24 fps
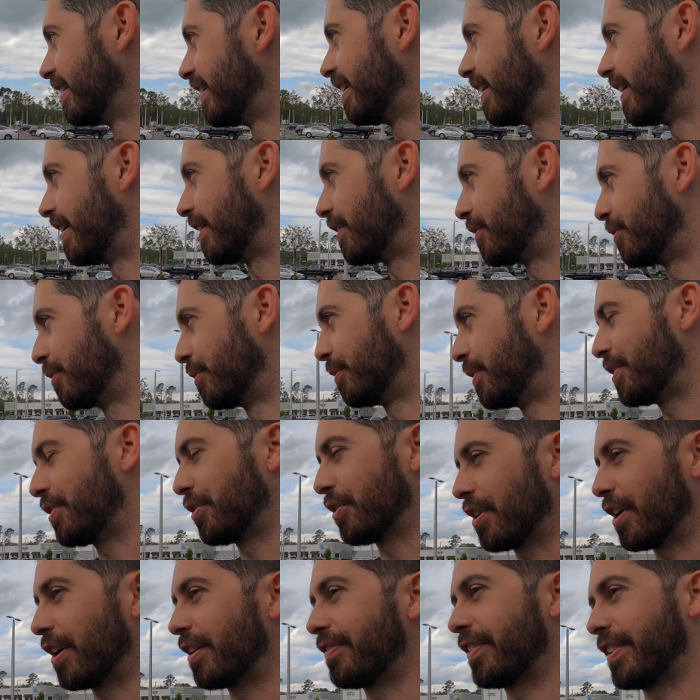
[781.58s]
Yeah, when we
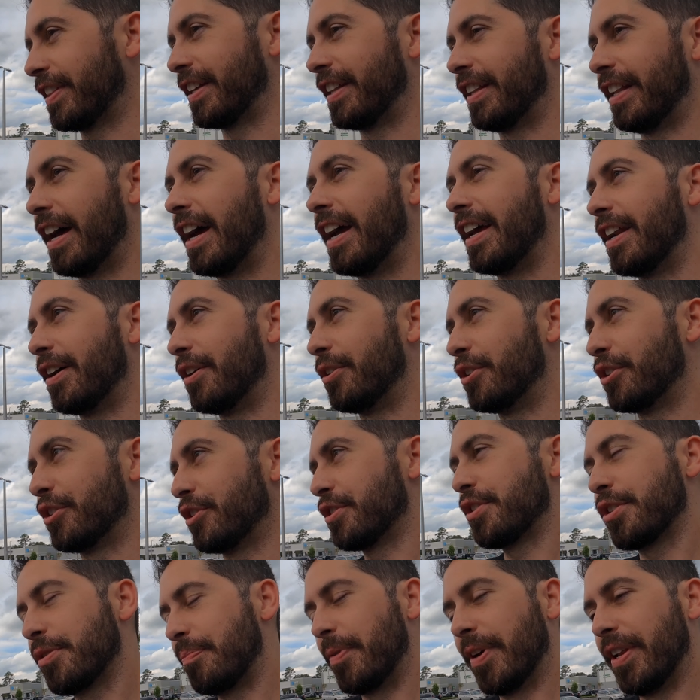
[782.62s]
took off at the light, I was
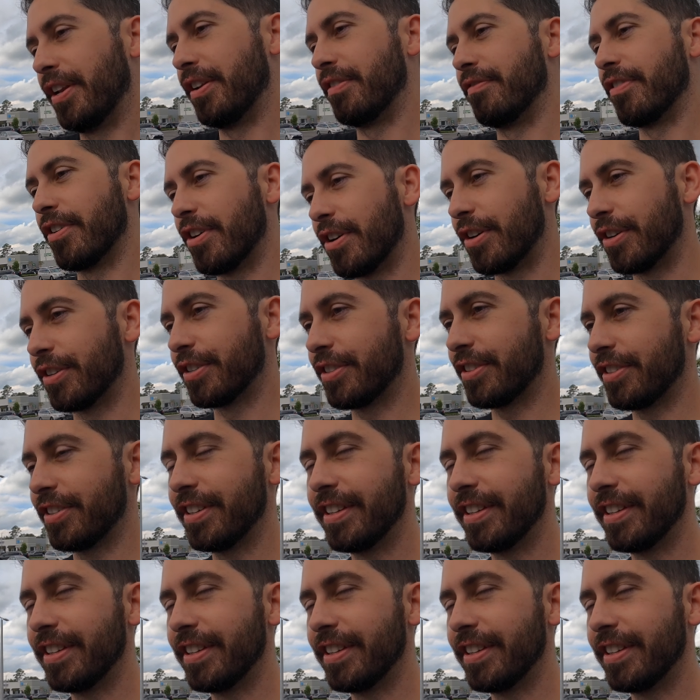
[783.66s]
just spinning first.